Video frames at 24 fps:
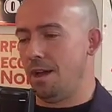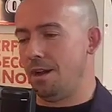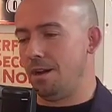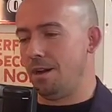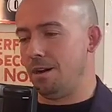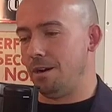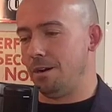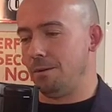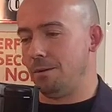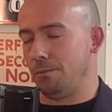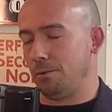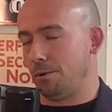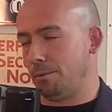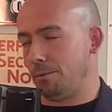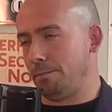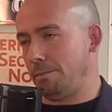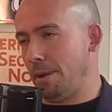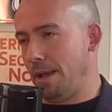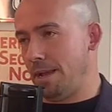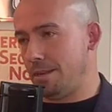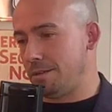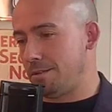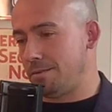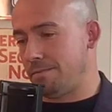know, or
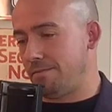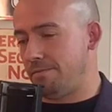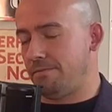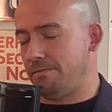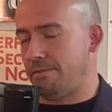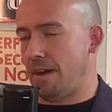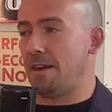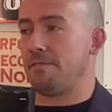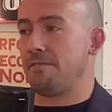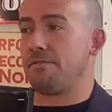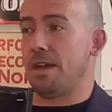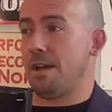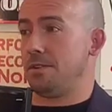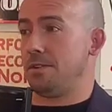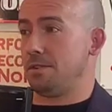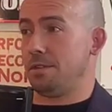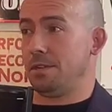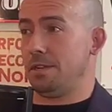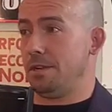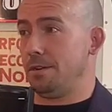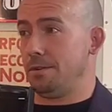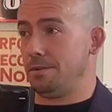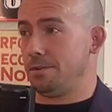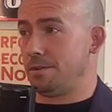past 5,000
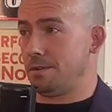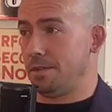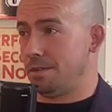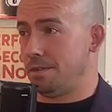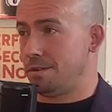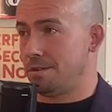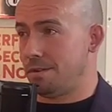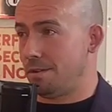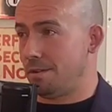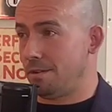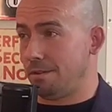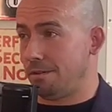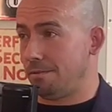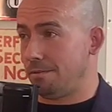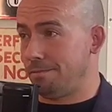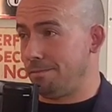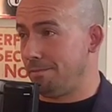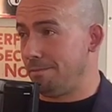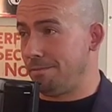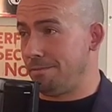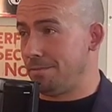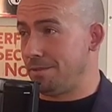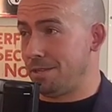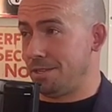years since the
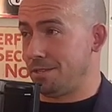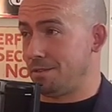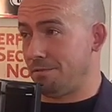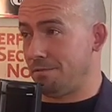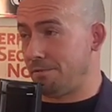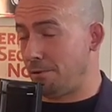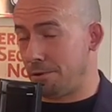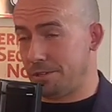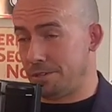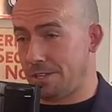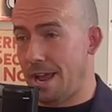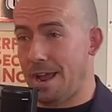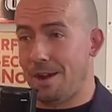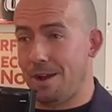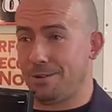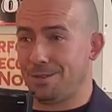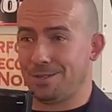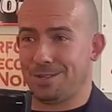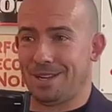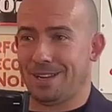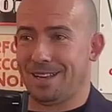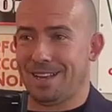first house, I